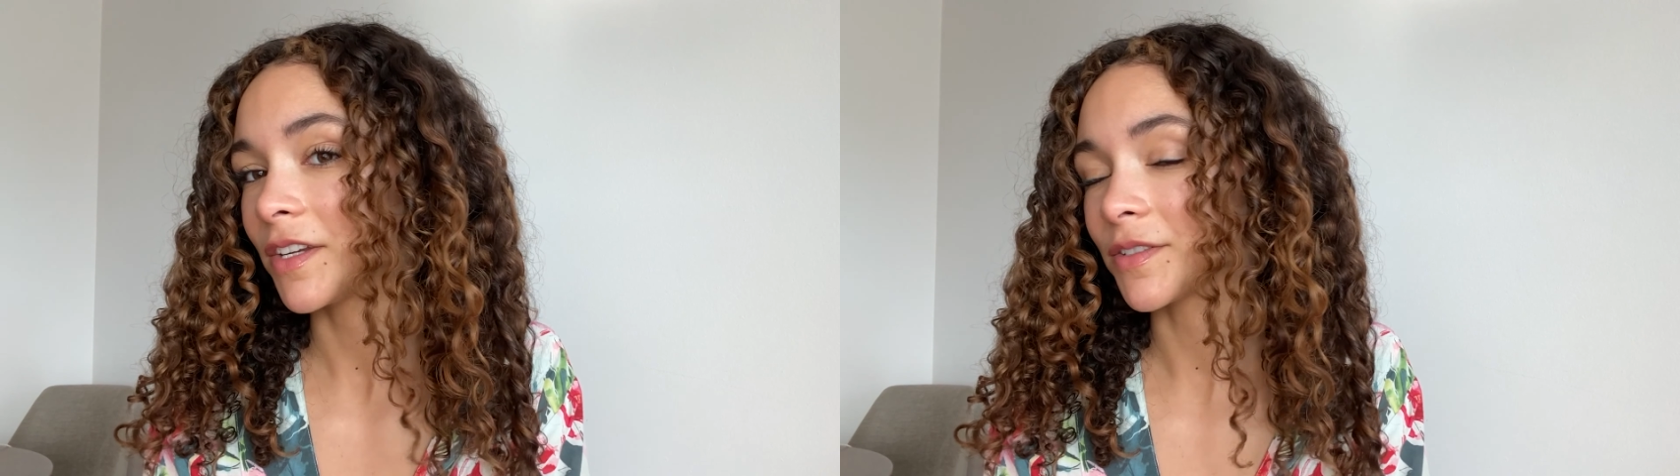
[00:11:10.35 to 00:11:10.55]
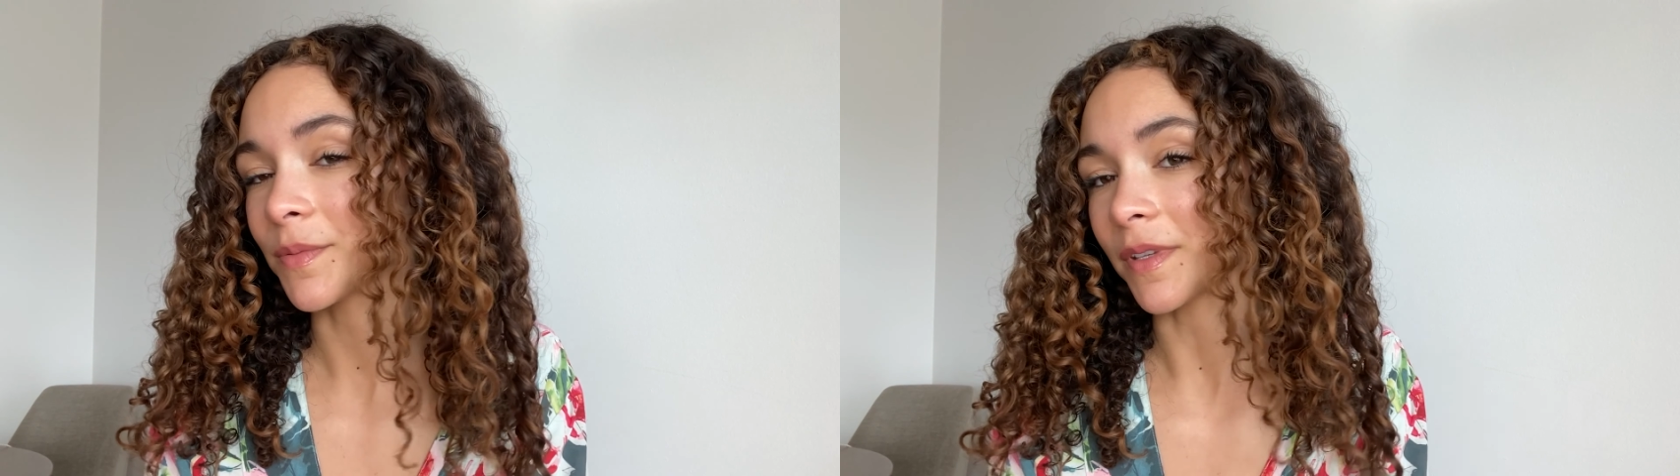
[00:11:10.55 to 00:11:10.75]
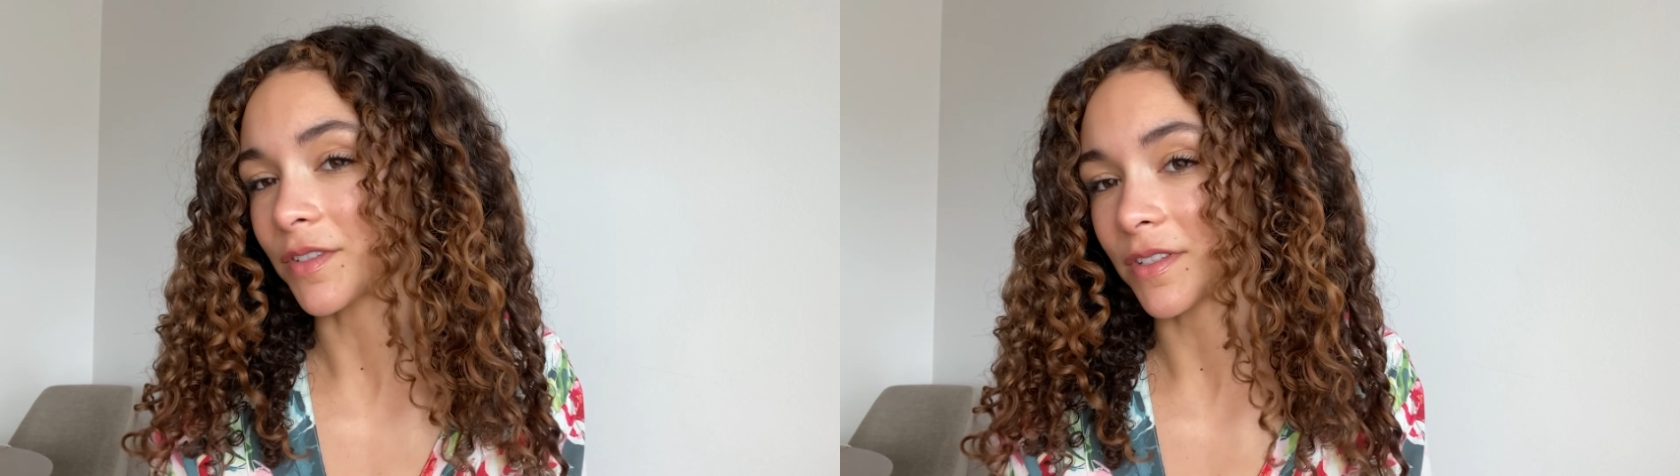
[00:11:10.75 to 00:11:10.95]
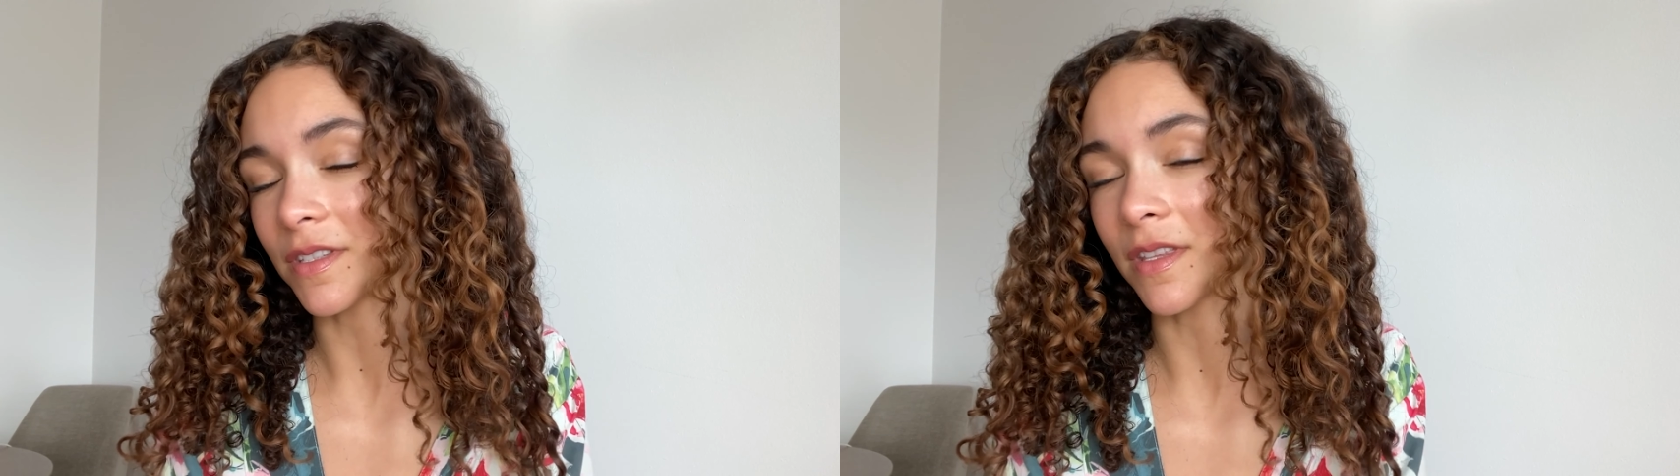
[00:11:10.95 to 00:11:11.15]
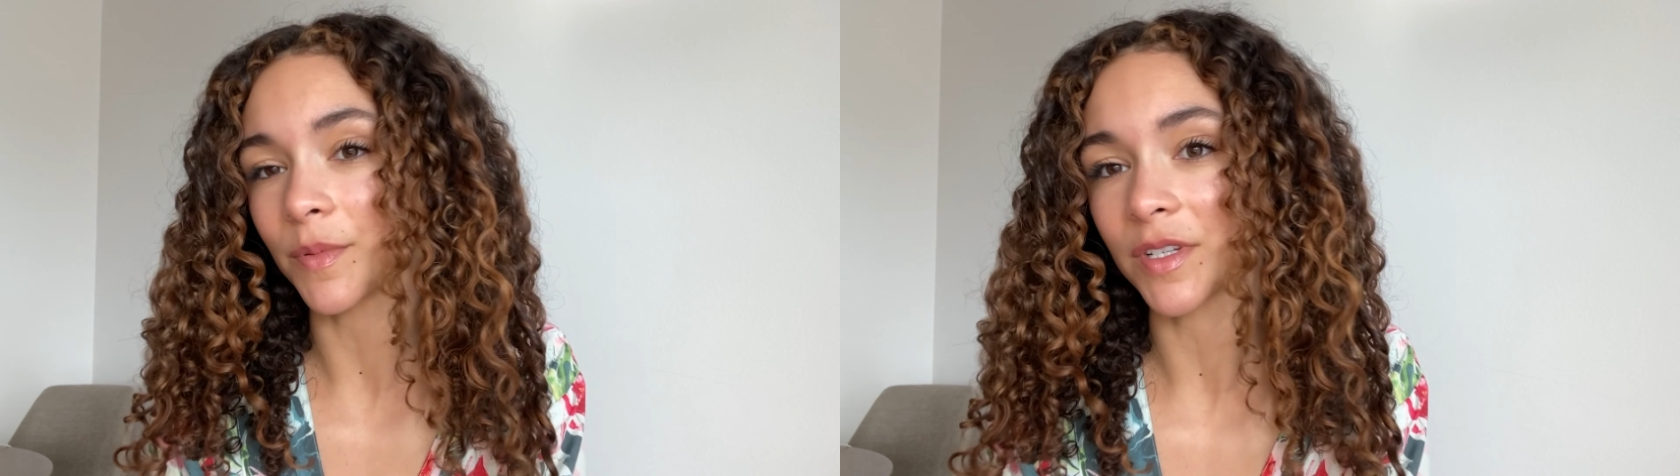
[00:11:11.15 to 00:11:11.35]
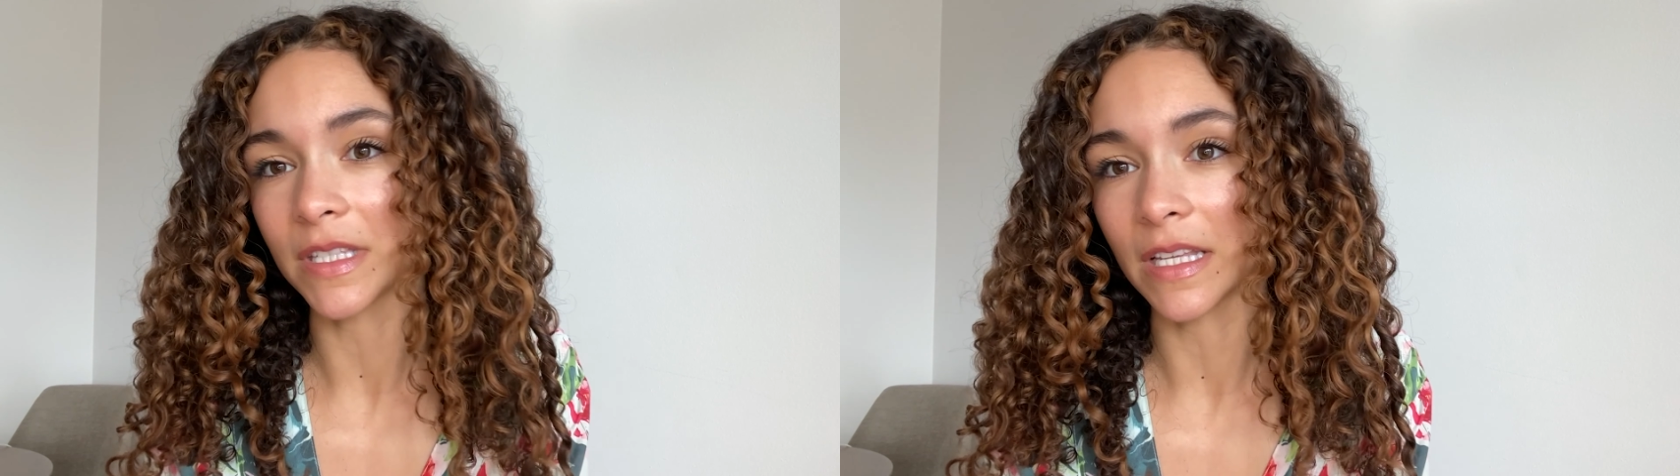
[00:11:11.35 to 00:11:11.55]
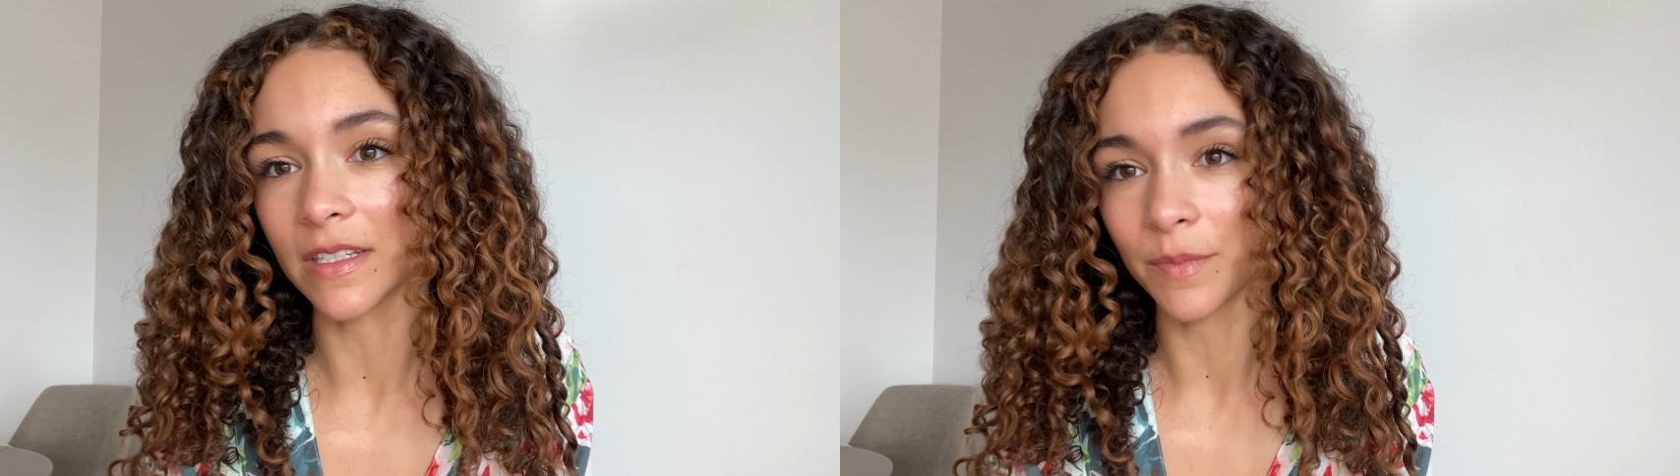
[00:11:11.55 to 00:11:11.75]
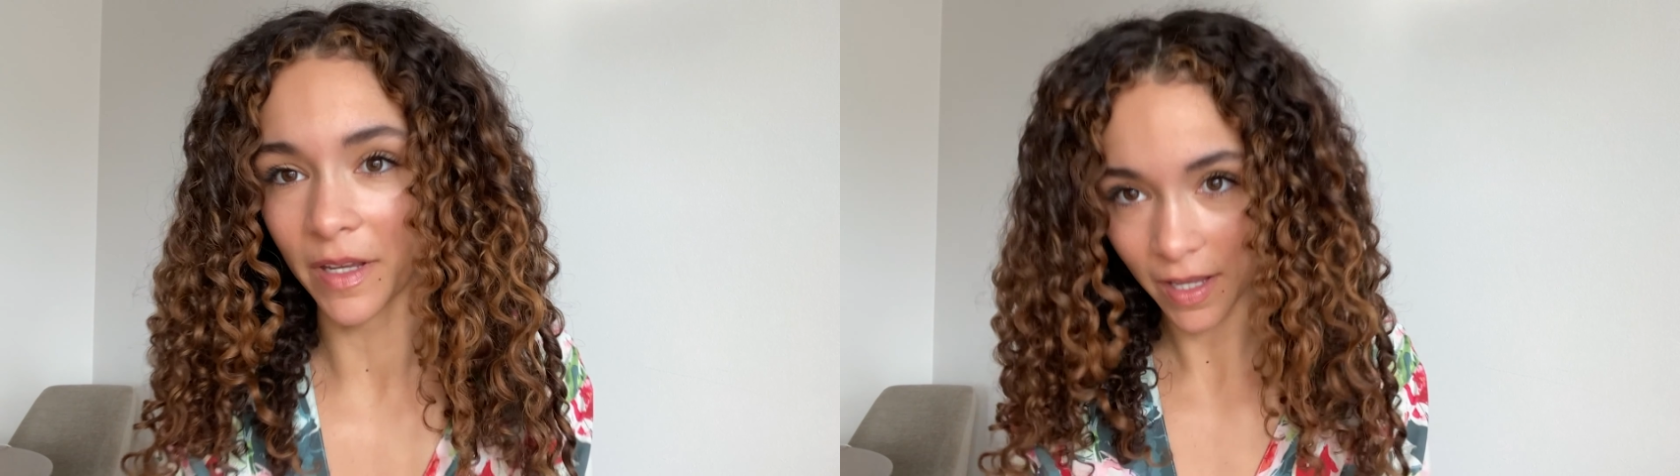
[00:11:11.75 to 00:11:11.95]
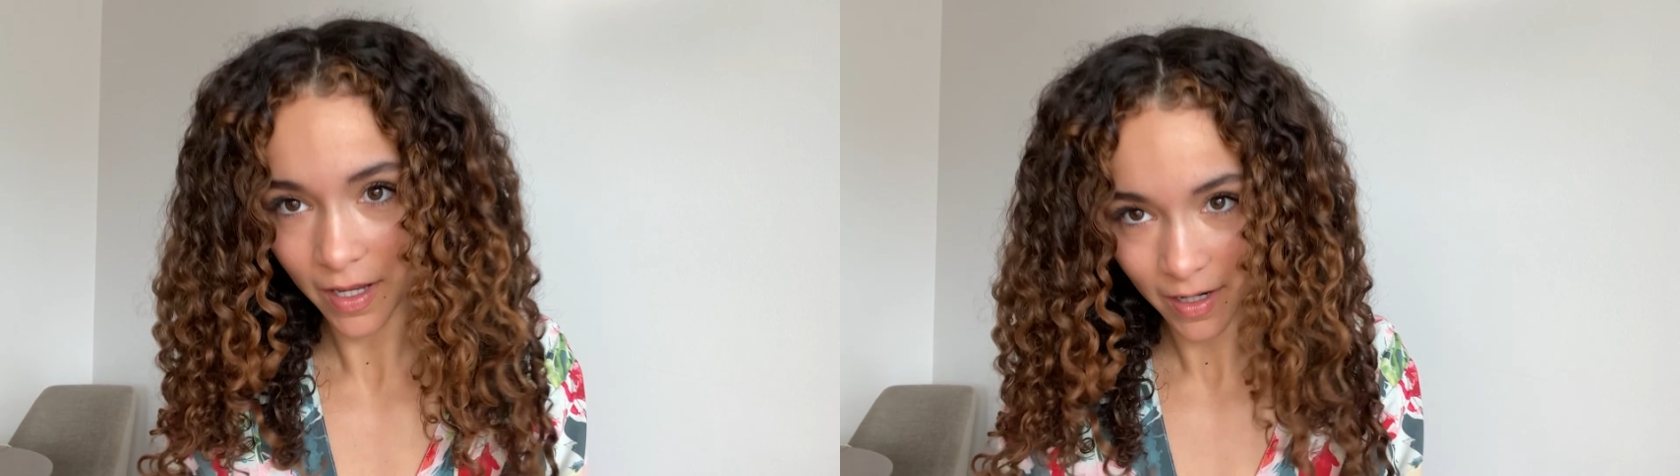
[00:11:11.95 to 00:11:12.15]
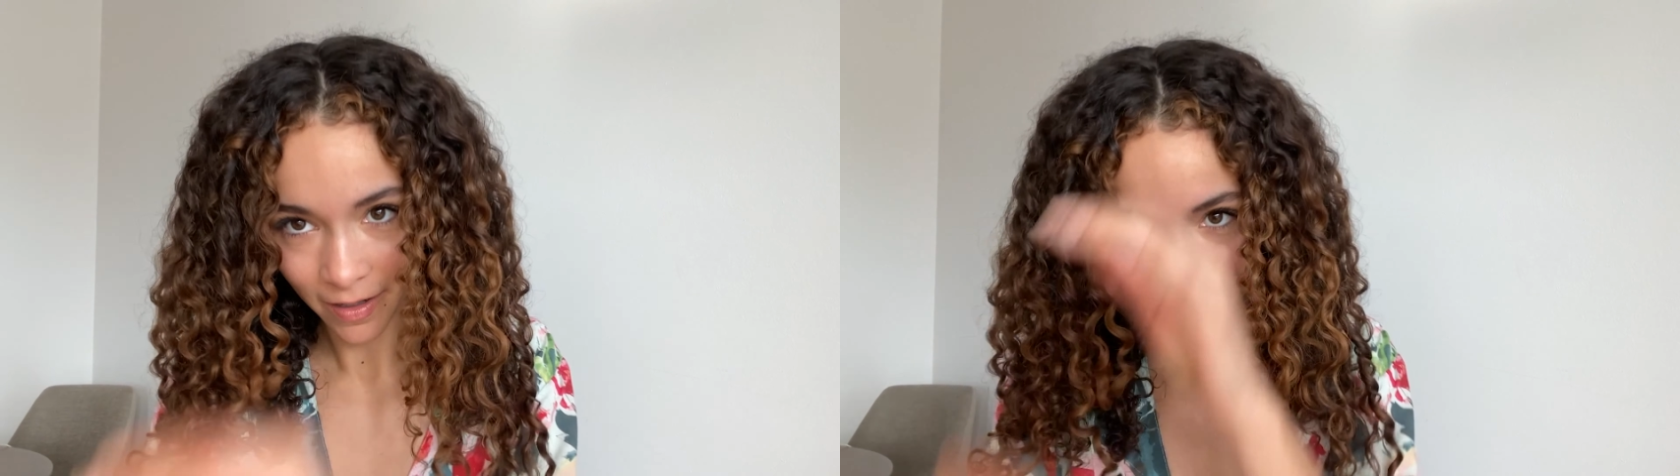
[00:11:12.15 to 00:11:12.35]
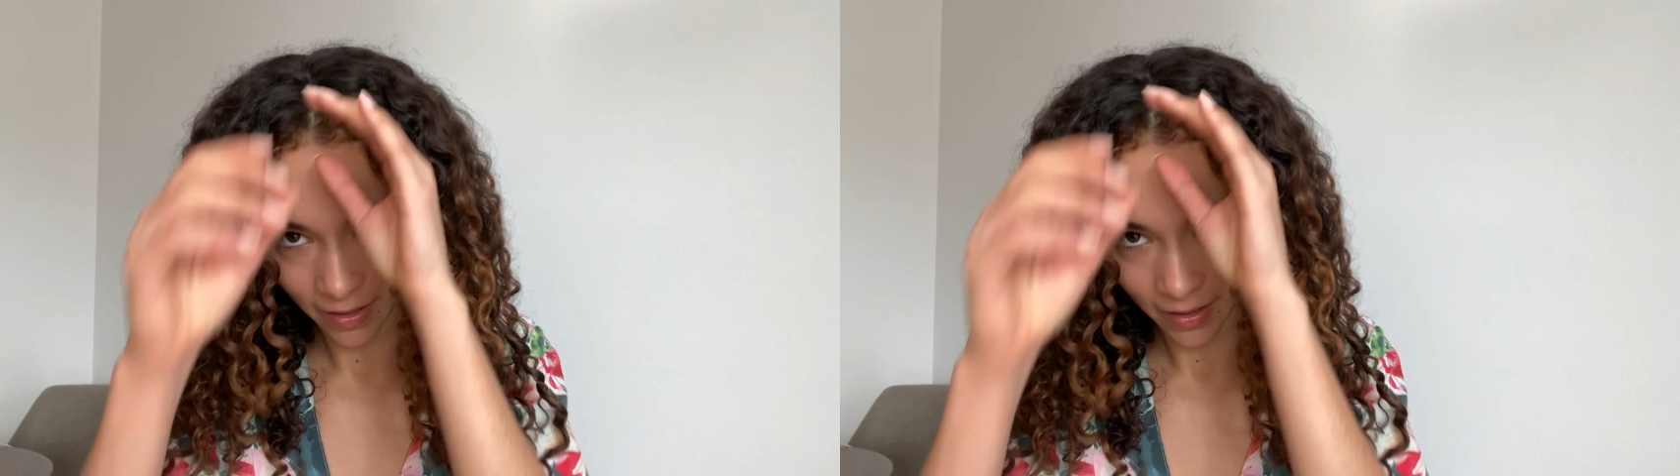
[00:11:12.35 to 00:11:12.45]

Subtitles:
I just really trusted the person that did my hair,